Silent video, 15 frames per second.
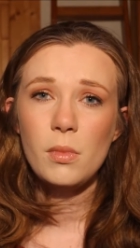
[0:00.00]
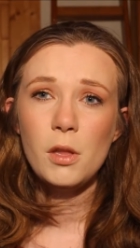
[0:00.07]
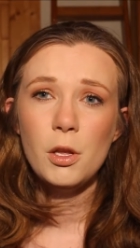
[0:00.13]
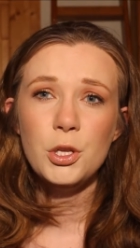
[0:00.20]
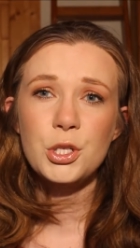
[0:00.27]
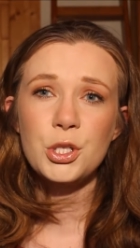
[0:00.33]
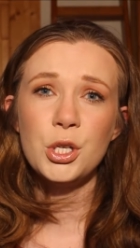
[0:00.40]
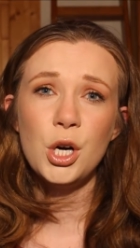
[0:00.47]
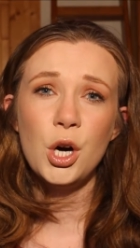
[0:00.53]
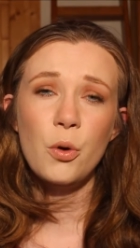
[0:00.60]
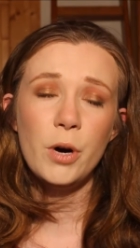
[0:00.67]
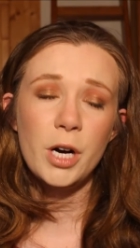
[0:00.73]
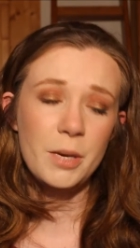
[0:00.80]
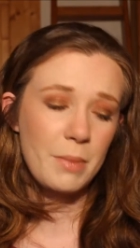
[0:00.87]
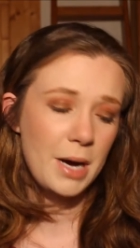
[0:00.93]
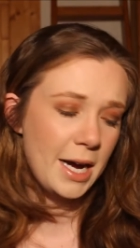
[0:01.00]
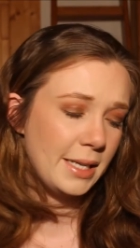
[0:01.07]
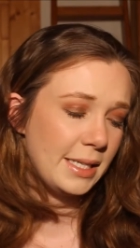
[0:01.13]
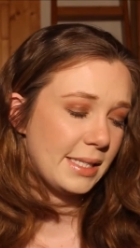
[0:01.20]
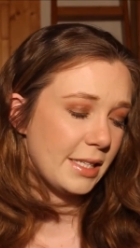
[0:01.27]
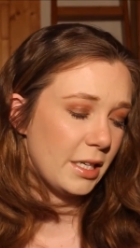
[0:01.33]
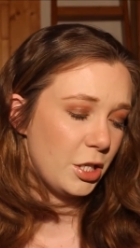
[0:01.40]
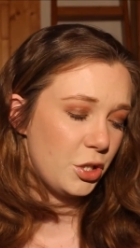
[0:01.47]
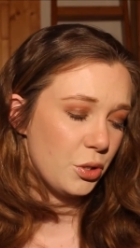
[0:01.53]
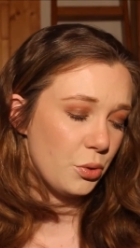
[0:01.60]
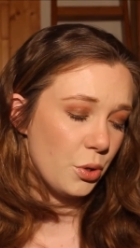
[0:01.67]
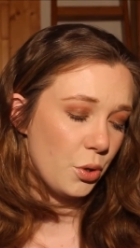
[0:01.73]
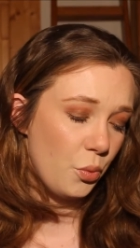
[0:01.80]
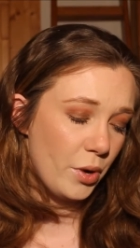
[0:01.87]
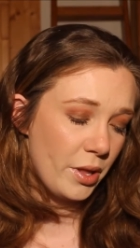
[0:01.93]
So I decided to
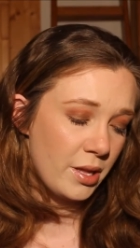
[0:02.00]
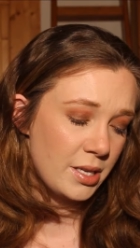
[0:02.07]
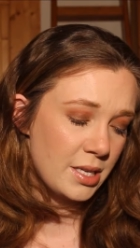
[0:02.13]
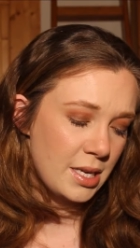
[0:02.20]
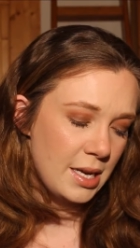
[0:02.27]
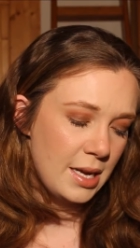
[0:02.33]
go with it.